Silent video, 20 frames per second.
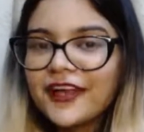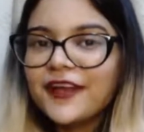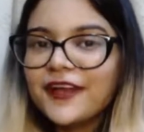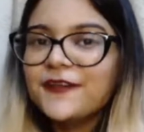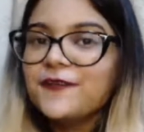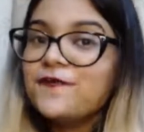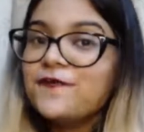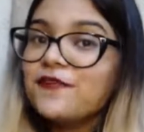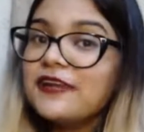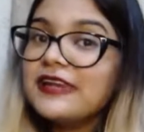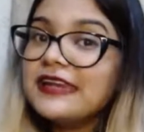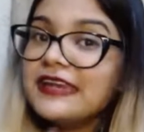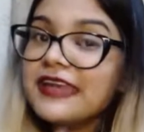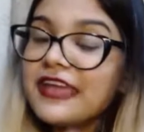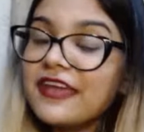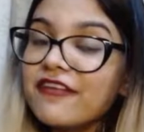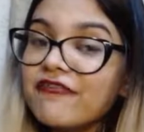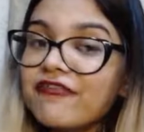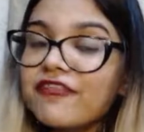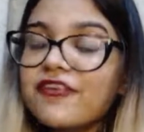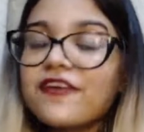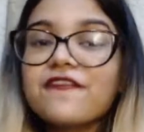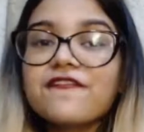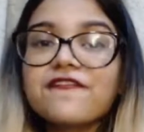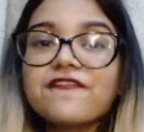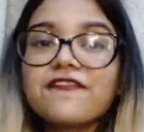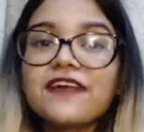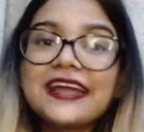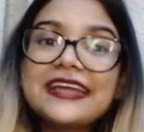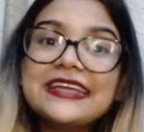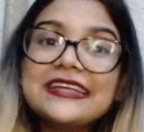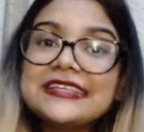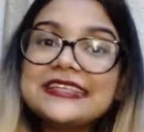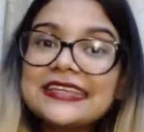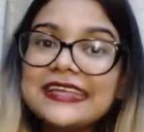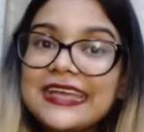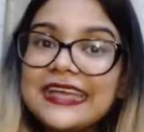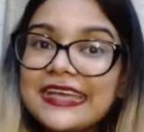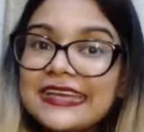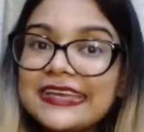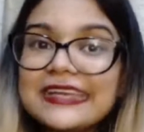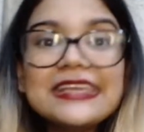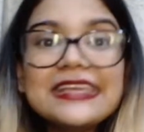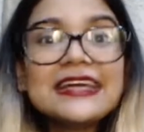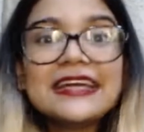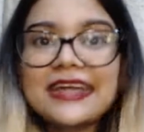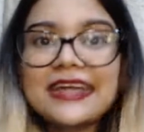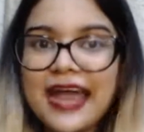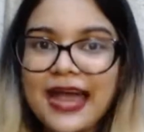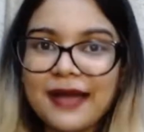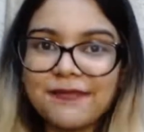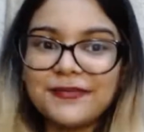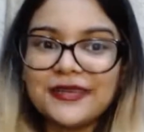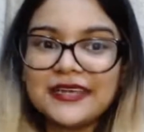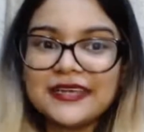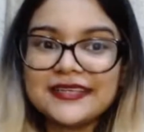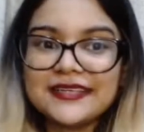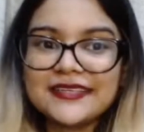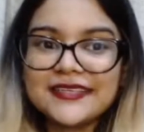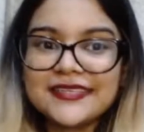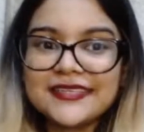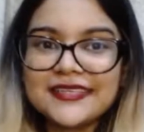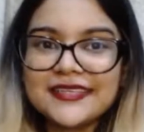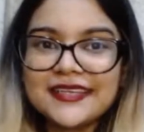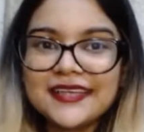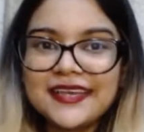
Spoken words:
you will never find any unhappiness.